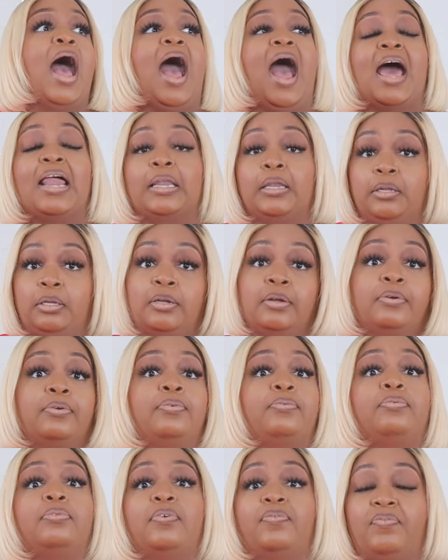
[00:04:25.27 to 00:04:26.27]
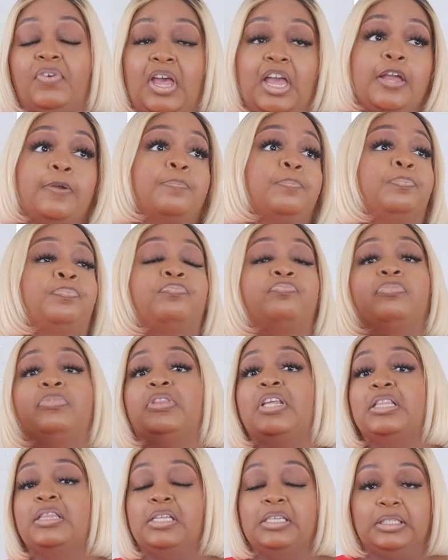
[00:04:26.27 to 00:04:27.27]
I love the fact
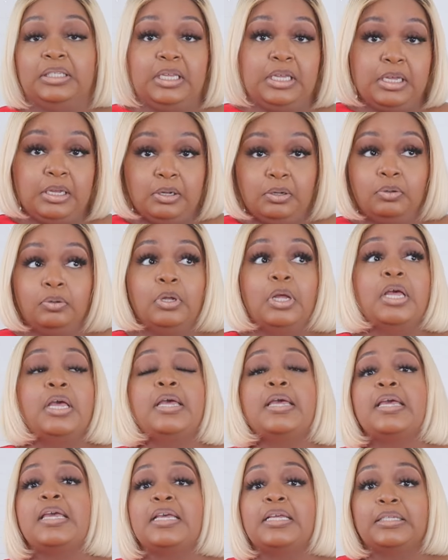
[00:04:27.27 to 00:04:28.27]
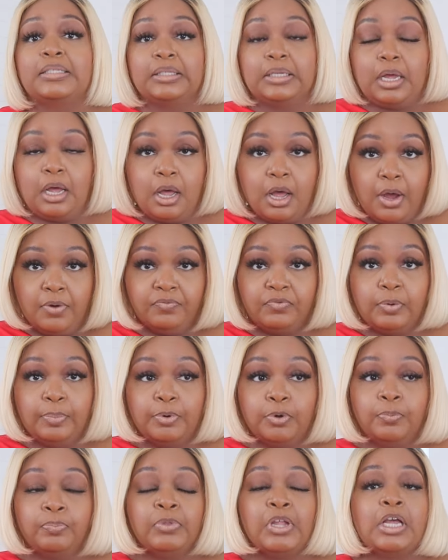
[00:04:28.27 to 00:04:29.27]
that this heel is
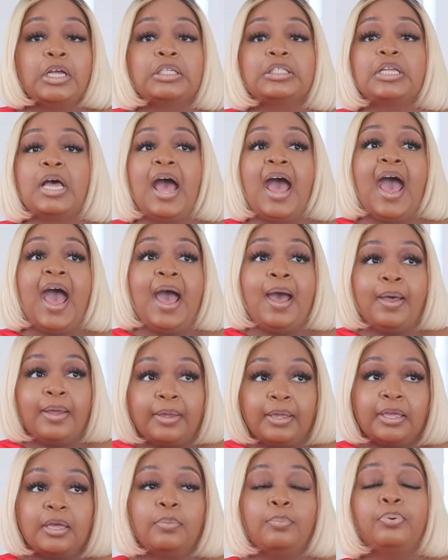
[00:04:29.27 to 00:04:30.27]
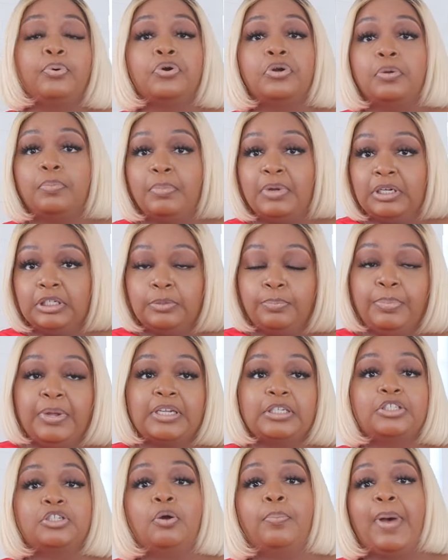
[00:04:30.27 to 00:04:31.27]
comfortable. So I can pretty much
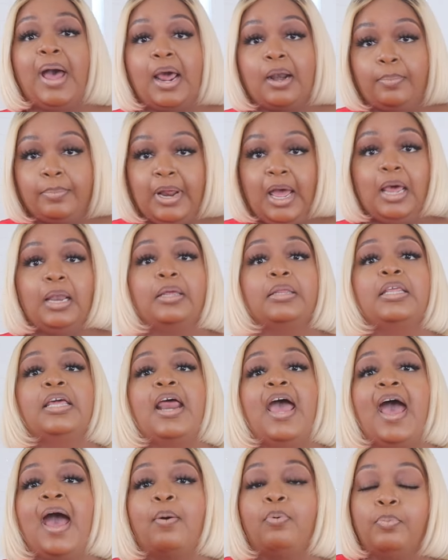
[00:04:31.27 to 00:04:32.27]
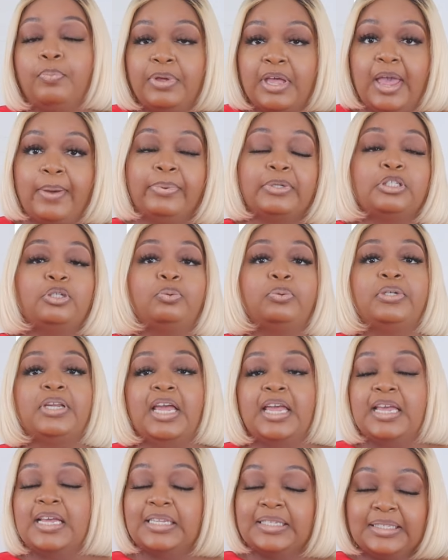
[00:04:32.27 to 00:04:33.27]
bet your bottom dollar that I will be able to
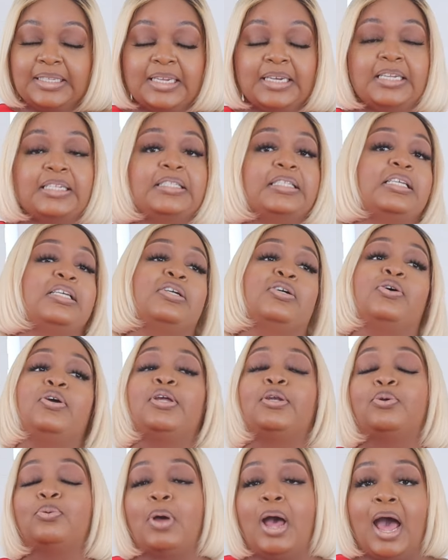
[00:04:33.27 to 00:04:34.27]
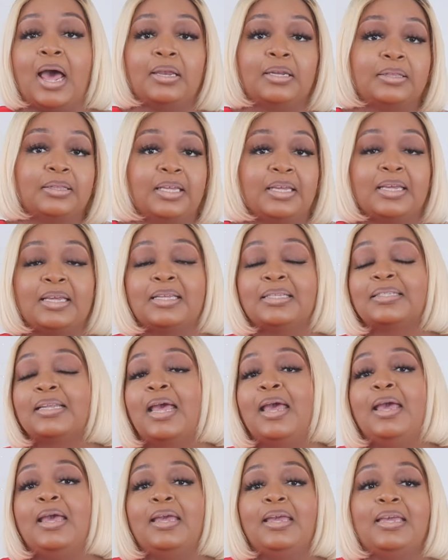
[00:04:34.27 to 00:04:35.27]
dance in this heel and do all the things
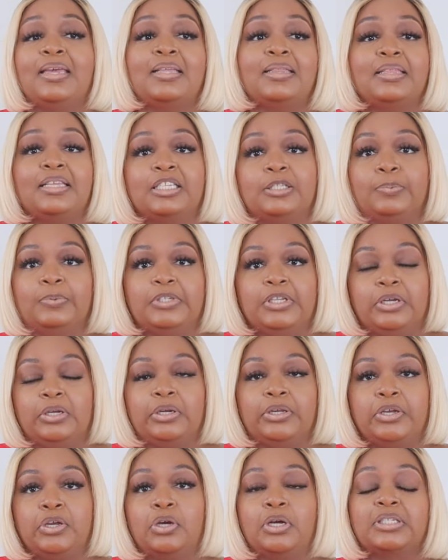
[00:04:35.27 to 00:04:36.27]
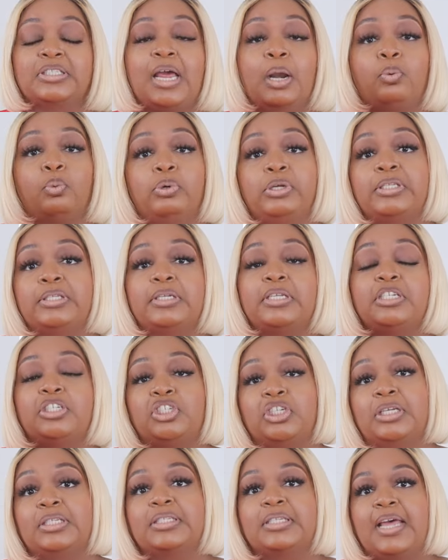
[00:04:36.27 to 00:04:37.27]
in this particular heel, because I recently
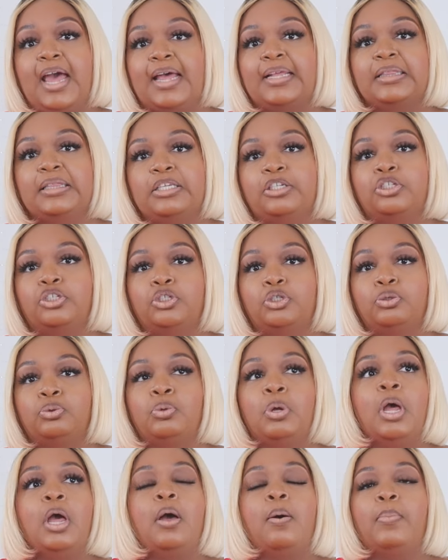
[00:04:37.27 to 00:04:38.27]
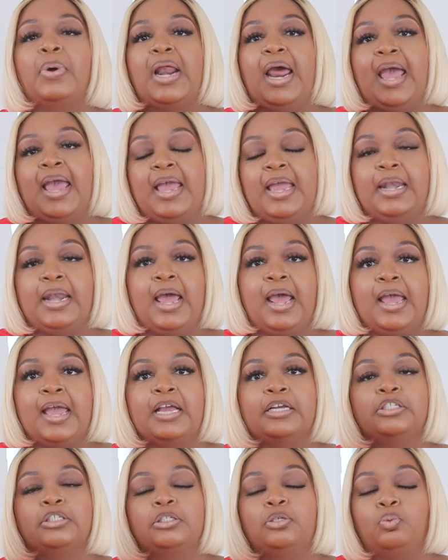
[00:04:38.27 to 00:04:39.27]
just got this shoe, but I had not
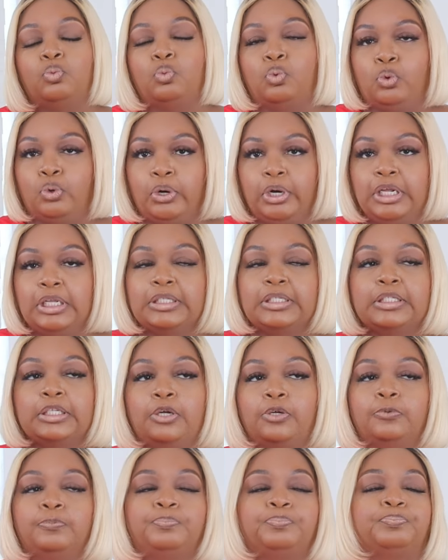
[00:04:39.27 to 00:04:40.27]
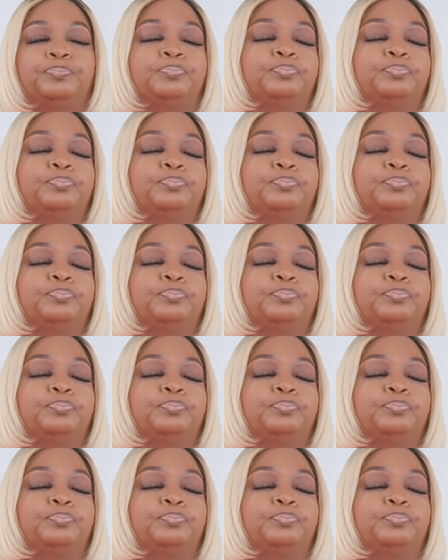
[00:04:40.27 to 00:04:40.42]
actually worn it. So